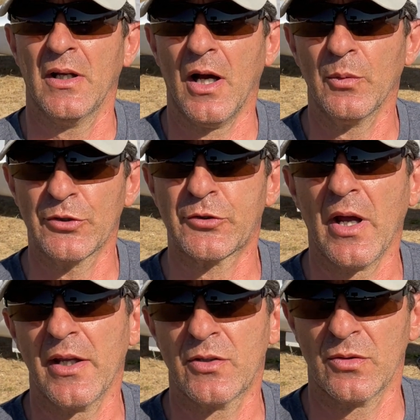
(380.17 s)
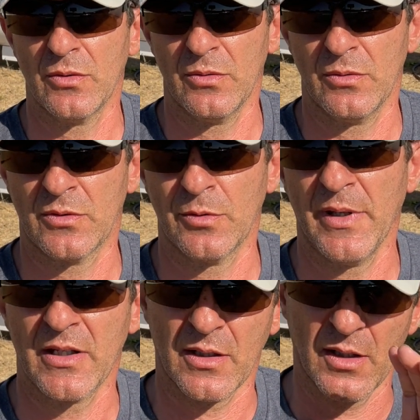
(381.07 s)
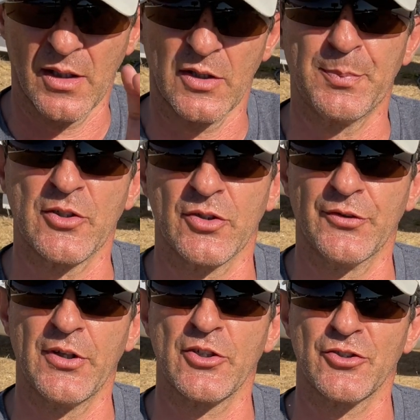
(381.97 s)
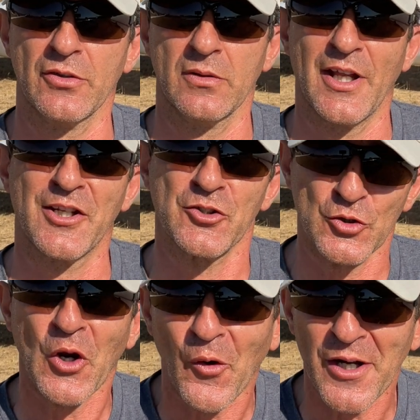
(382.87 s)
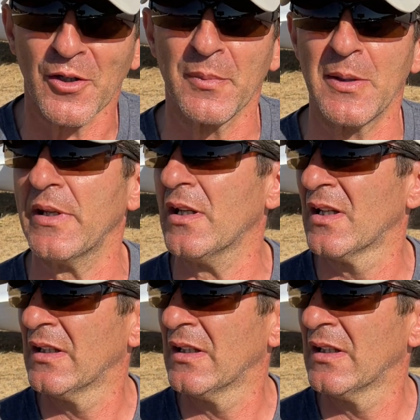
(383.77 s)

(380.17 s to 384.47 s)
I will try to make a special session, like a tutorial maybe.